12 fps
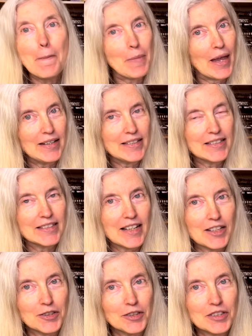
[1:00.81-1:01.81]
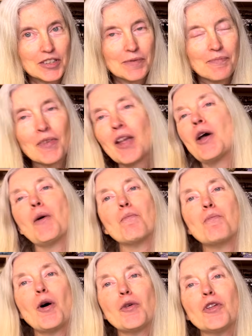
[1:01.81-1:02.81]
Painted Desert.
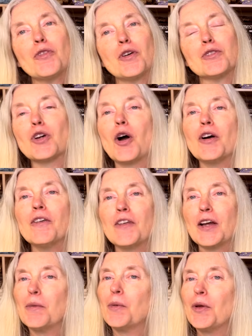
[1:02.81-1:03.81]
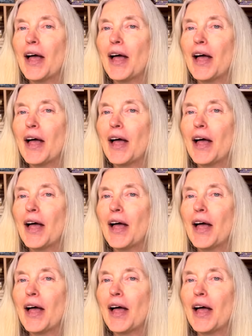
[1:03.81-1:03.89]
Both of those are available